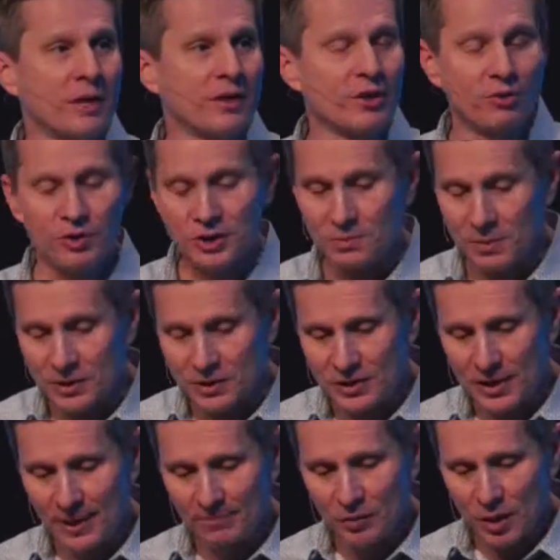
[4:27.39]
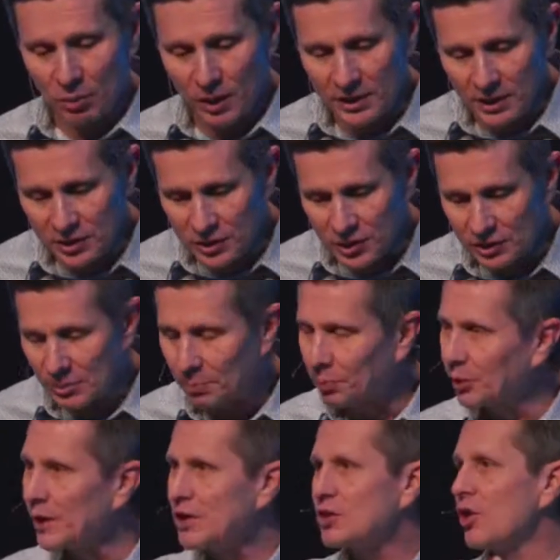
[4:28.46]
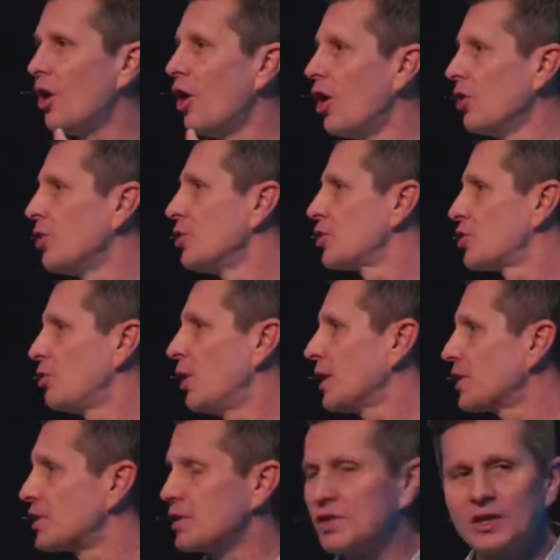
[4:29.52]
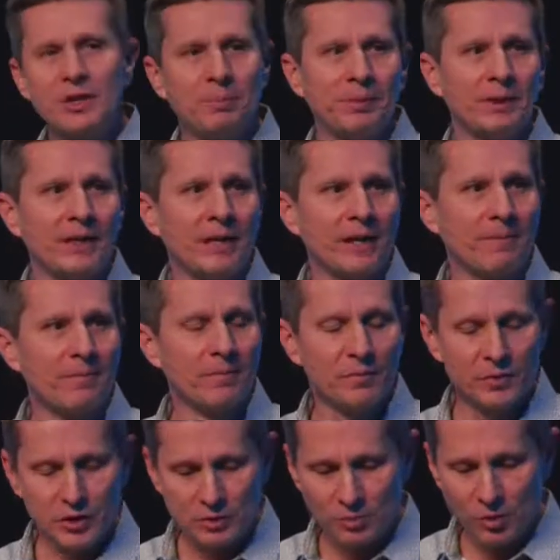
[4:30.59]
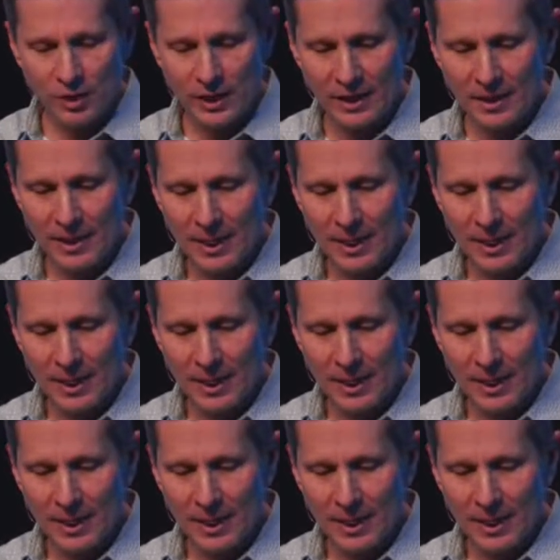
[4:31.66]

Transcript: And Christmas, what it does is it brings all those questions into play this morning.